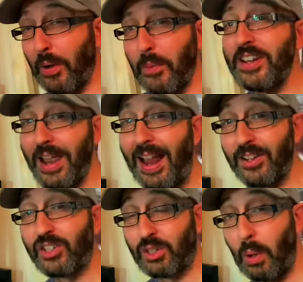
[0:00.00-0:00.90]
when you hang a
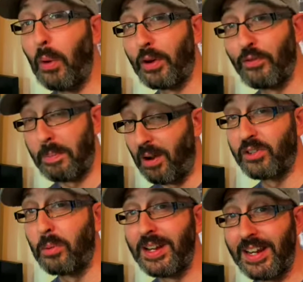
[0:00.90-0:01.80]
sword off your belt,
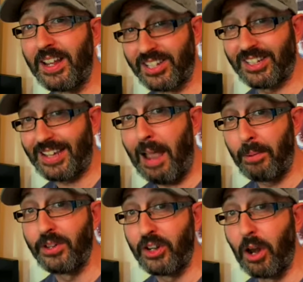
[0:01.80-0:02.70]
it's normally in a
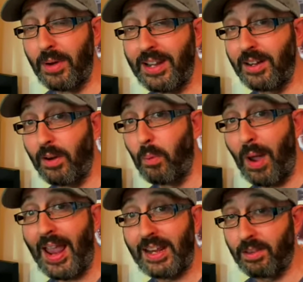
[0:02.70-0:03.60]
scabbard, you know, hidden
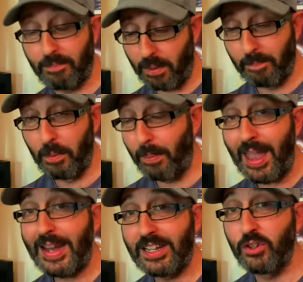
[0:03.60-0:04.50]
away. The
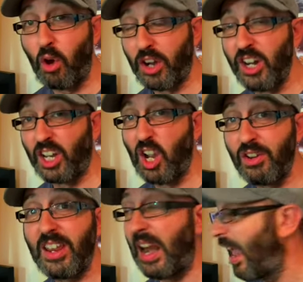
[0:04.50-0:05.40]
blade is not going to
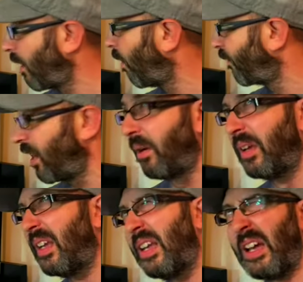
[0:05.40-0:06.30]
cut your leg off, you know.
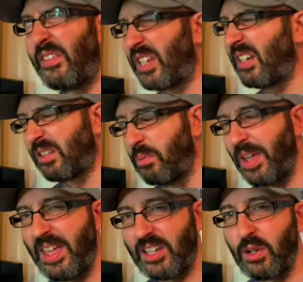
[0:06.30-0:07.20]
I've seen some
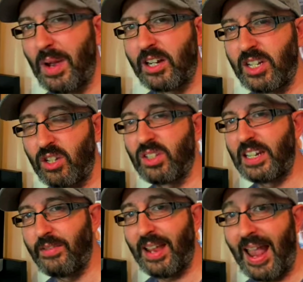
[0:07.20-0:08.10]
where they do actually just
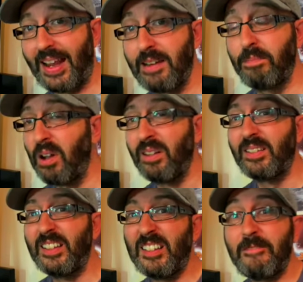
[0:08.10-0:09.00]
leave it hanging,
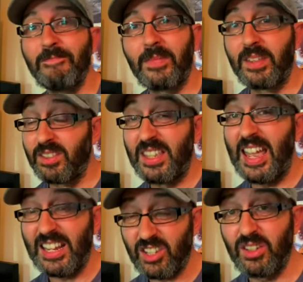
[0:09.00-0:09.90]
but
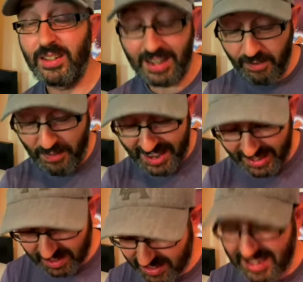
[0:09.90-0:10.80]

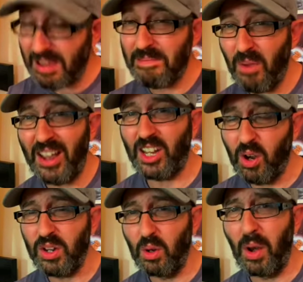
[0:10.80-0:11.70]
it might
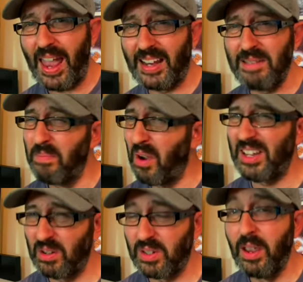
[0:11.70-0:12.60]
cut your leg, it
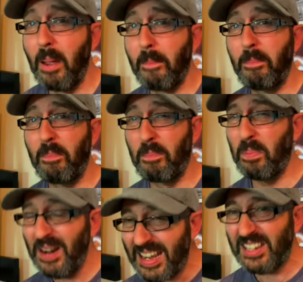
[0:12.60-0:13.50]
might do,
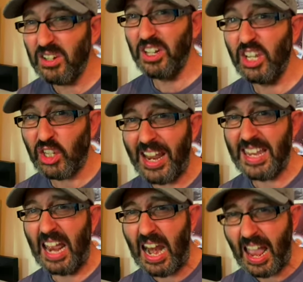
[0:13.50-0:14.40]
but it isn't going to take
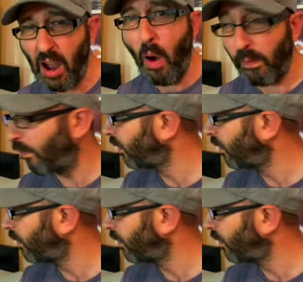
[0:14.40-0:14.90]
your leg off.